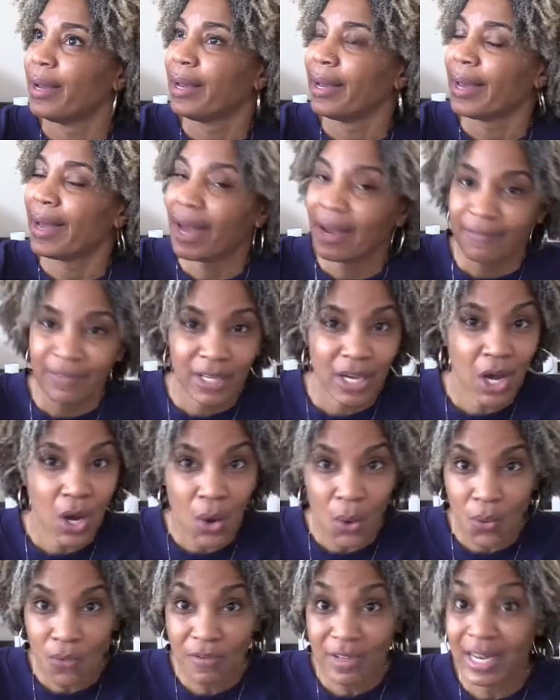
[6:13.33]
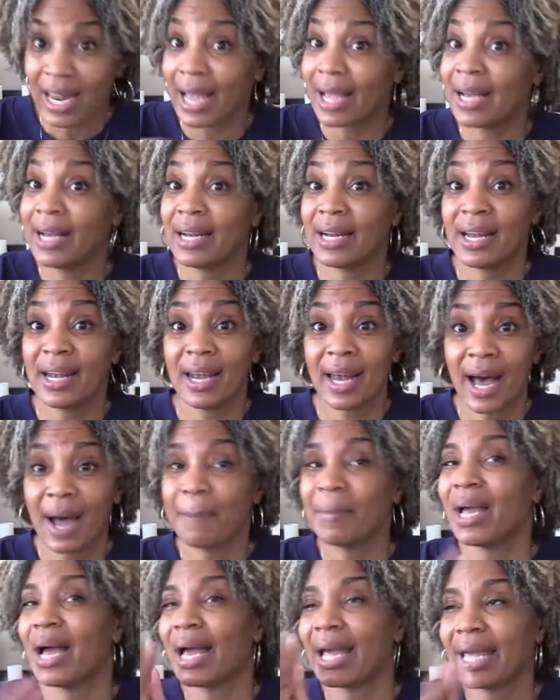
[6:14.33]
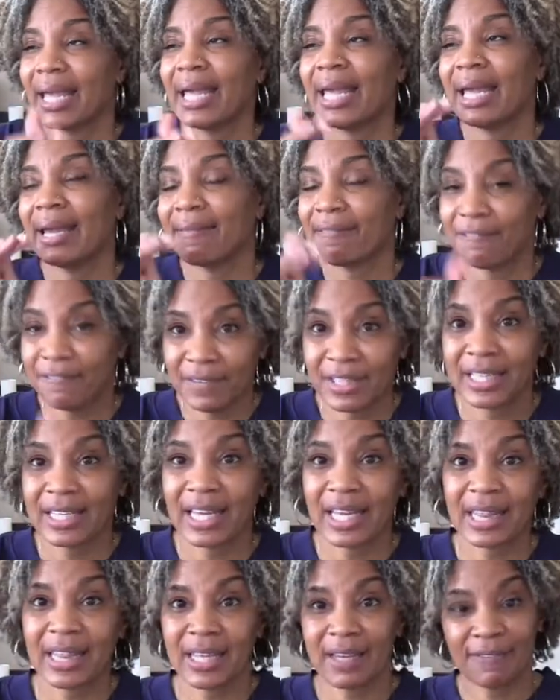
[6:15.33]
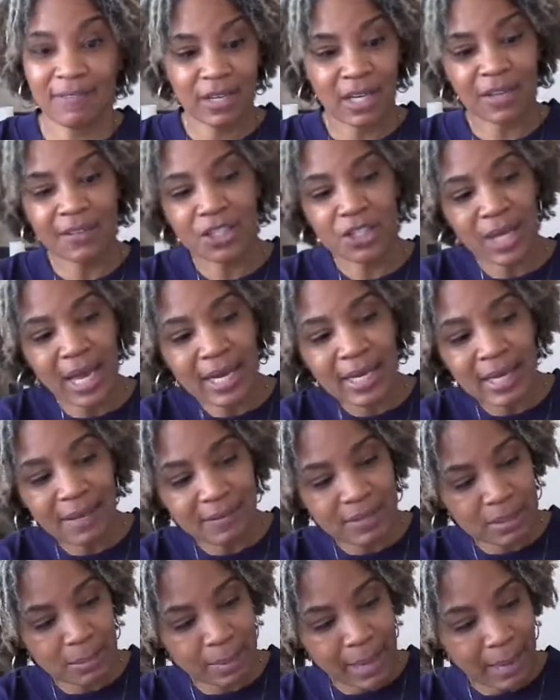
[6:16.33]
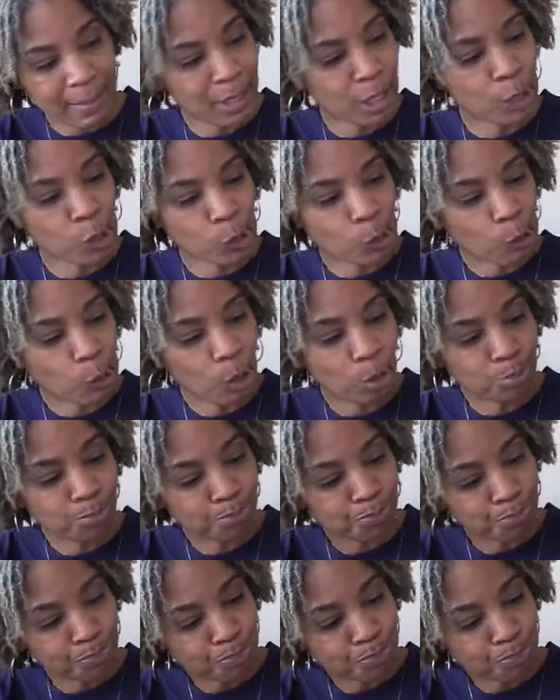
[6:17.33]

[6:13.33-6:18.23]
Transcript: After COVID, I can't fit that thing for nothing. So I had to give it to baby girl.